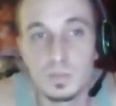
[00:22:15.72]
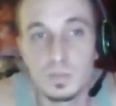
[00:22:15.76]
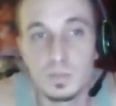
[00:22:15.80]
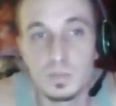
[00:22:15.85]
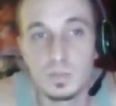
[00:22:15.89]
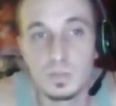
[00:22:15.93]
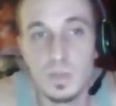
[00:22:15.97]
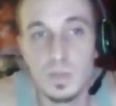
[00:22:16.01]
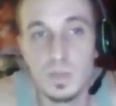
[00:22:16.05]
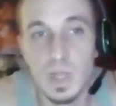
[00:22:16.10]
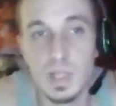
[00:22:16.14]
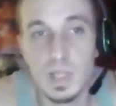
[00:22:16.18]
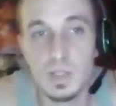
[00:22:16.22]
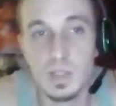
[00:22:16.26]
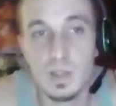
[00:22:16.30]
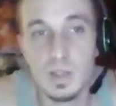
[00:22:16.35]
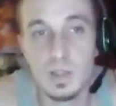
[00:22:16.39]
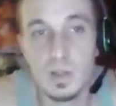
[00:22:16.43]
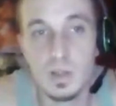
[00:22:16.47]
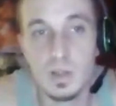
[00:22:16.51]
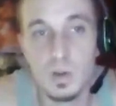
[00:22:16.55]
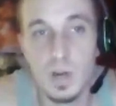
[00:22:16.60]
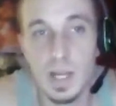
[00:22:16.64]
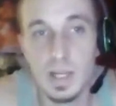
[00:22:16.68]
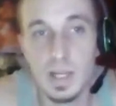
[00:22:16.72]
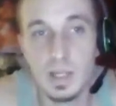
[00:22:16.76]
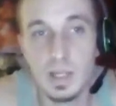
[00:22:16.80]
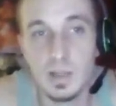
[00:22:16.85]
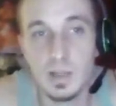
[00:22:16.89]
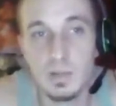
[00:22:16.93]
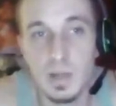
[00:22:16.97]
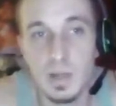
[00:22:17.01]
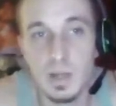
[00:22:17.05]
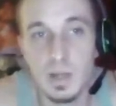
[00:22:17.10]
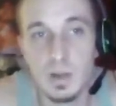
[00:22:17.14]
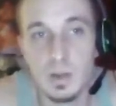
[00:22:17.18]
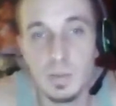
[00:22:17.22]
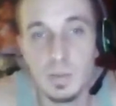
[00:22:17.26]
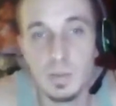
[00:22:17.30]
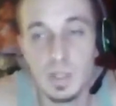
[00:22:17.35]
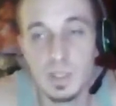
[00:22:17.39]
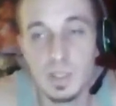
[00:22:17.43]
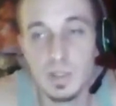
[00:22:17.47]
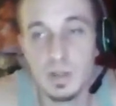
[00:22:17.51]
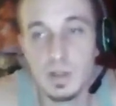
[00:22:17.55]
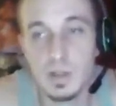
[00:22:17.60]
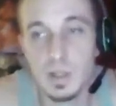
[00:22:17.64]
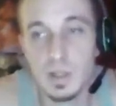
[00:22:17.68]
That's the whole idea of alchemy,
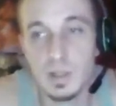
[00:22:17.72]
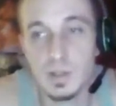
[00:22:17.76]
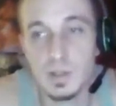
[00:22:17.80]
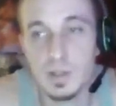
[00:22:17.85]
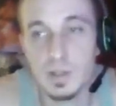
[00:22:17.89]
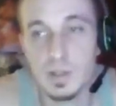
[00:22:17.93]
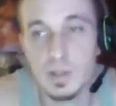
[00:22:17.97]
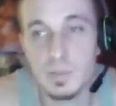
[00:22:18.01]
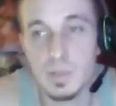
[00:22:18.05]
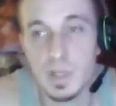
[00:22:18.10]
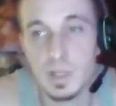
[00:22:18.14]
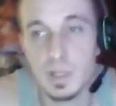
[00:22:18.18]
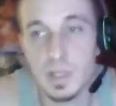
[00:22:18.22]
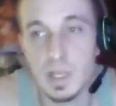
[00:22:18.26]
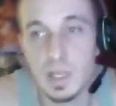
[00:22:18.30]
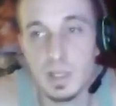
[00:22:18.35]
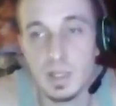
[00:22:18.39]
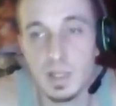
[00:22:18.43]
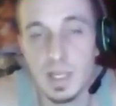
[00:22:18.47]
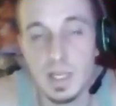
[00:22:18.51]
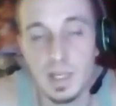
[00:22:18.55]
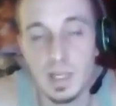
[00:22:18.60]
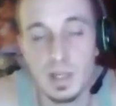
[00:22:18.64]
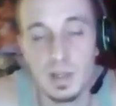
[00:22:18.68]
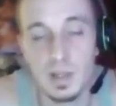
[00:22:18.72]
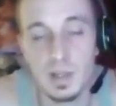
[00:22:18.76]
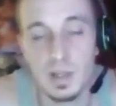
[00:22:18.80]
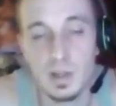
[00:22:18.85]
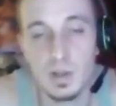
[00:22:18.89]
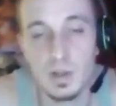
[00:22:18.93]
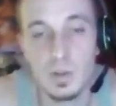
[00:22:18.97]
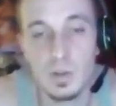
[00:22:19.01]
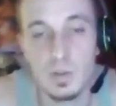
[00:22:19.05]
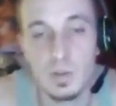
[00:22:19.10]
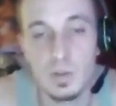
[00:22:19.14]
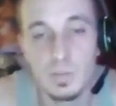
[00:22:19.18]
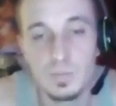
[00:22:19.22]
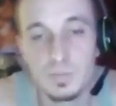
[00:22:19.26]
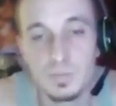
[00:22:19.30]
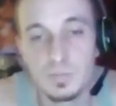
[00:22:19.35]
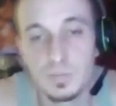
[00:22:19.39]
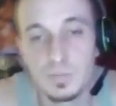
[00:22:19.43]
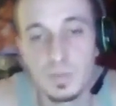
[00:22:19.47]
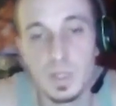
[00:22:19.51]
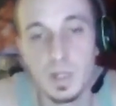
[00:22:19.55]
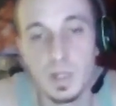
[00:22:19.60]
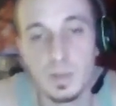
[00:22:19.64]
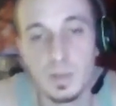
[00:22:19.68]
turning something like lead into gold.
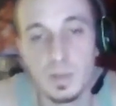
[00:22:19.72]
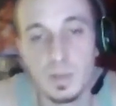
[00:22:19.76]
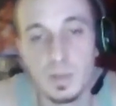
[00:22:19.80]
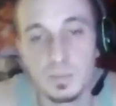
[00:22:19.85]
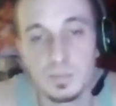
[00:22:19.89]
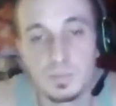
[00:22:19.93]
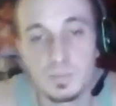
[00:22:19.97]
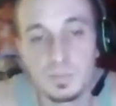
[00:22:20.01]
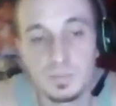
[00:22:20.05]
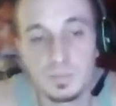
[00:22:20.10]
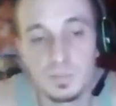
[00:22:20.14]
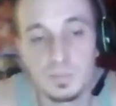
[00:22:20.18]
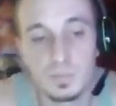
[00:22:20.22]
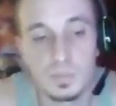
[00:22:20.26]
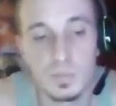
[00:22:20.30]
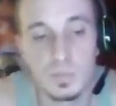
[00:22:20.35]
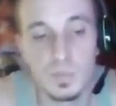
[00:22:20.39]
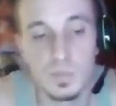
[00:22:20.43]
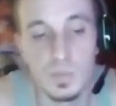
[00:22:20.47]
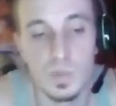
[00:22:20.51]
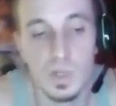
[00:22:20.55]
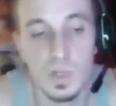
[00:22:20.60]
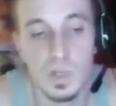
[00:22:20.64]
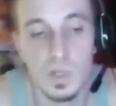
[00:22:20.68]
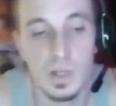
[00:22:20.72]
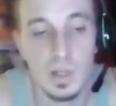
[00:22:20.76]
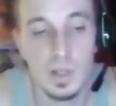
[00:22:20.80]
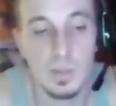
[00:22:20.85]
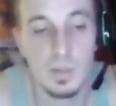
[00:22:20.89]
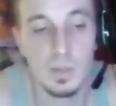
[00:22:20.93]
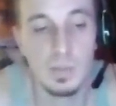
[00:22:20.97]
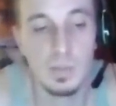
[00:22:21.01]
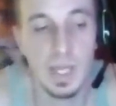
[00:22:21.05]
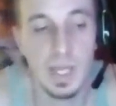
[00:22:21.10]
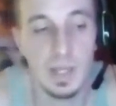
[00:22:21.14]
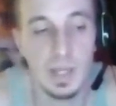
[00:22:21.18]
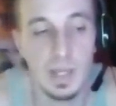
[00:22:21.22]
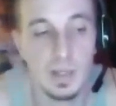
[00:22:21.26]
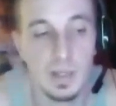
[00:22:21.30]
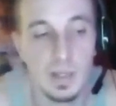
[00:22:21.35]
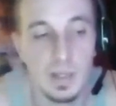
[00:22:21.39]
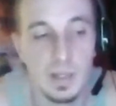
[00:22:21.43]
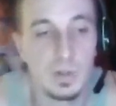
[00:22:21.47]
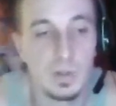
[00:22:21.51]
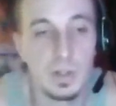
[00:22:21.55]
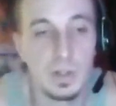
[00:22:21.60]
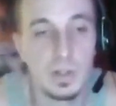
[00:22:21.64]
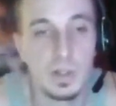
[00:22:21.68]
Turning a man
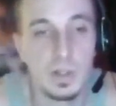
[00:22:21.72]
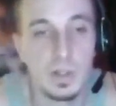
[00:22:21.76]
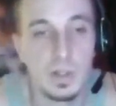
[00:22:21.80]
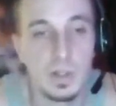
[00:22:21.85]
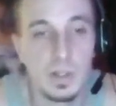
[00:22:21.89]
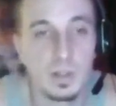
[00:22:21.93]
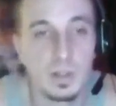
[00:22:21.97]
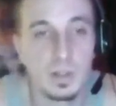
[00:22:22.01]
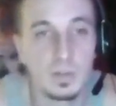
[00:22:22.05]
into a god.